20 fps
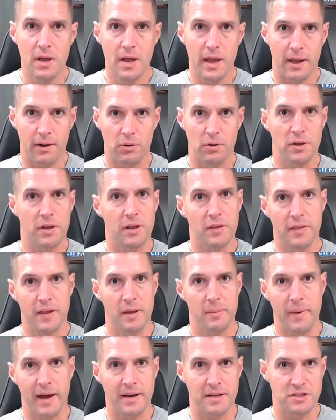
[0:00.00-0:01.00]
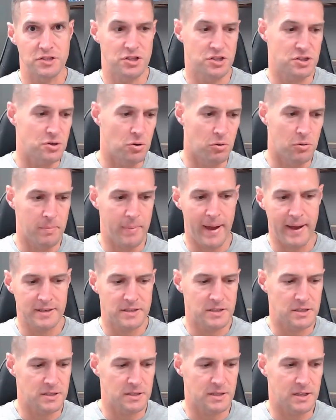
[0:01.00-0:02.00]
And all you can think about is just going back
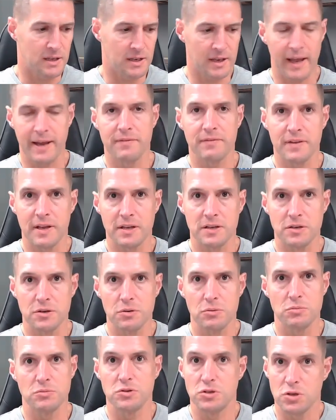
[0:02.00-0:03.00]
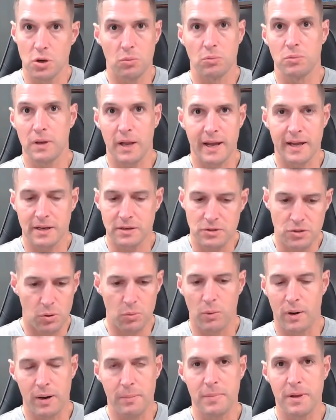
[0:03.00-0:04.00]
to the life that you don't like, don't
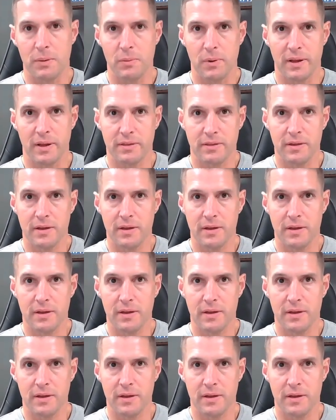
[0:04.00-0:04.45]
want to be with.